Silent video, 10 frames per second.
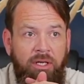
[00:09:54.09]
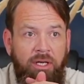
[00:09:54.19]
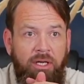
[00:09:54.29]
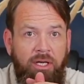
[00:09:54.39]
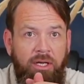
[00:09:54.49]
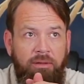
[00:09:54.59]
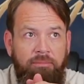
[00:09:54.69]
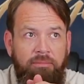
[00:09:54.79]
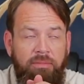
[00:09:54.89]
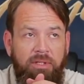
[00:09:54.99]

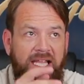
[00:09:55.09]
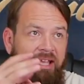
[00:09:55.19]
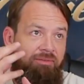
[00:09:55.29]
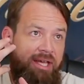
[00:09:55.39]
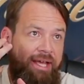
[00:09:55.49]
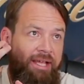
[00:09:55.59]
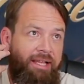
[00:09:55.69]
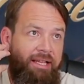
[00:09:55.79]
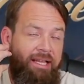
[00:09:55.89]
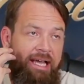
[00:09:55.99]
If
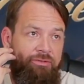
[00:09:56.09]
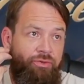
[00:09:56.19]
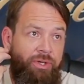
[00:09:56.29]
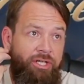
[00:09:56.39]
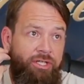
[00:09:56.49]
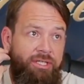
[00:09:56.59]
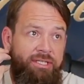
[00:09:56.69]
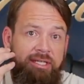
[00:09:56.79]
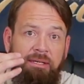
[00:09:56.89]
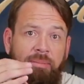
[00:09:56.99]
that
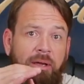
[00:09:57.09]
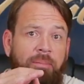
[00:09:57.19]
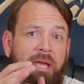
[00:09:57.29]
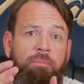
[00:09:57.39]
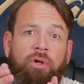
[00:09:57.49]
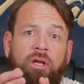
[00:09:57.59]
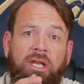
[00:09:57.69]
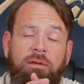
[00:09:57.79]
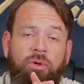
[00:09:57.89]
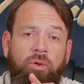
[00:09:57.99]
laceration's deep, I may put a
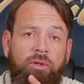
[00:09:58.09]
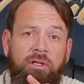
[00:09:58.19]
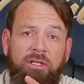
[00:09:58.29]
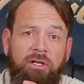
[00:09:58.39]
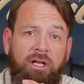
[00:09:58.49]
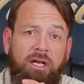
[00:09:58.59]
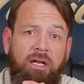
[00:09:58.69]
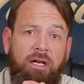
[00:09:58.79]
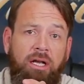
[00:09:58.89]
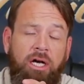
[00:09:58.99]
chemical on there to
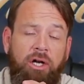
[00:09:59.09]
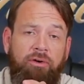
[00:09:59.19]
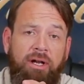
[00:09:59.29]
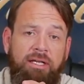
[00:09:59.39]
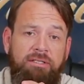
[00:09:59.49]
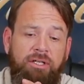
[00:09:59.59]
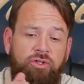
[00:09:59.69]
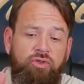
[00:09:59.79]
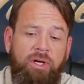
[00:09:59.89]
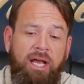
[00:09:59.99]
kind of cauterize it
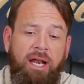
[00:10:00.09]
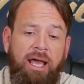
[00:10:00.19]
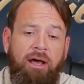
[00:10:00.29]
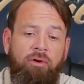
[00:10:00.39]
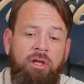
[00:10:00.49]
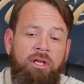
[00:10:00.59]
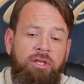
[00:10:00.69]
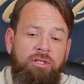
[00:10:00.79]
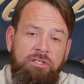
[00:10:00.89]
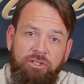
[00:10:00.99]
and dry it out.
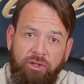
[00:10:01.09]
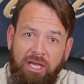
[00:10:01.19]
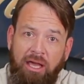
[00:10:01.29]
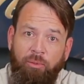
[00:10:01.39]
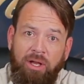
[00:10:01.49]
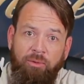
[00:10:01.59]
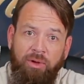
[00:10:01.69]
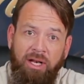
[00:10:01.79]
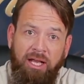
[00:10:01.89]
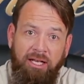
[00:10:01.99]
So that way
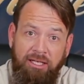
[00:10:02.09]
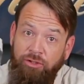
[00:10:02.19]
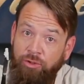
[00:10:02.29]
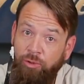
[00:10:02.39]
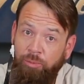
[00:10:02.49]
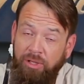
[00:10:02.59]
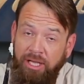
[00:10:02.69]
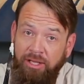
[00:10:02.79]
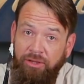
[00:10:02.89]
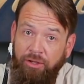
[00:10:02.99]
when I do apply the